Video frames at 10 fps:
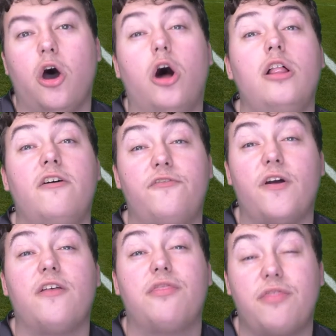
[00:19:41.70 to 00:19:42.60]
Hull have
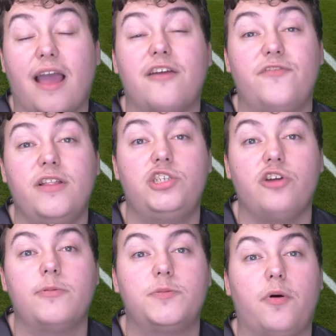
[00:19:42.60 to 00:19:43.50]
thankfully
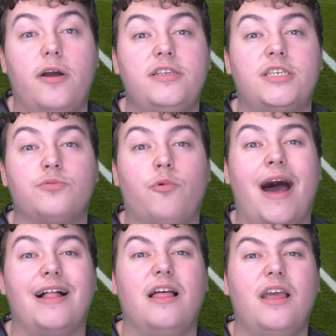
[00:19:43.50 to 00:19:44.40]
dropped points as
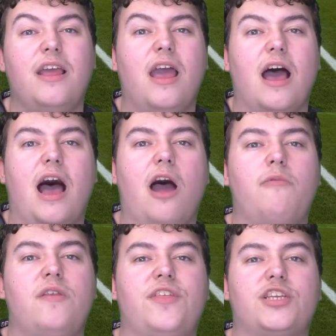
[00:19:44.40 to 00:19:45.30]
well.
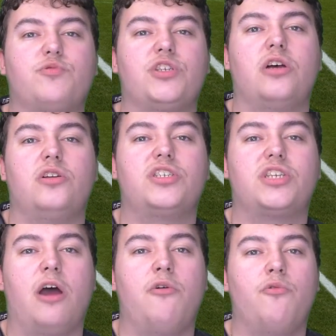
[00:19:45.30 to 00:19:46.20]
with this result.
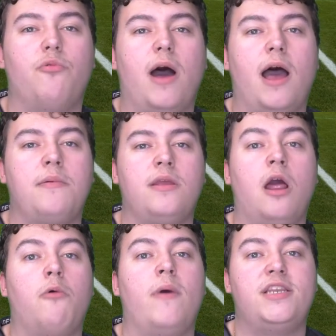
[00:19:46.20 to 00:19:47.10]
So, you
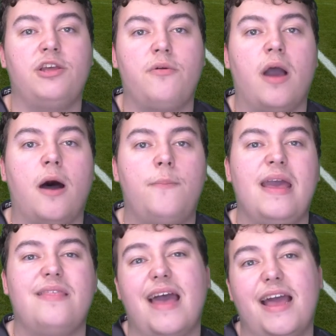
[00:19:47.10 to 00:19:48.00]
know, we're doing our
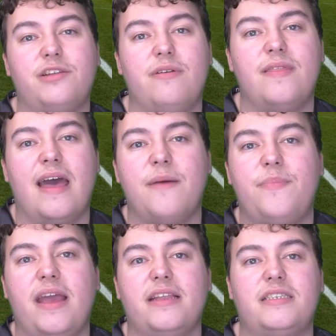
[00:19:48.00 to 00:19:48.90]
bit, they're doing their
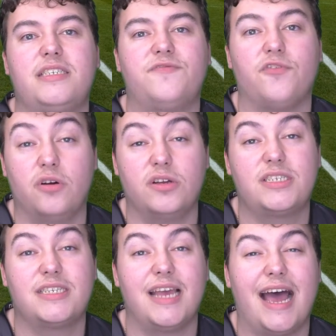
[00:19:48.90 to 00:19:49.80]
bit for us.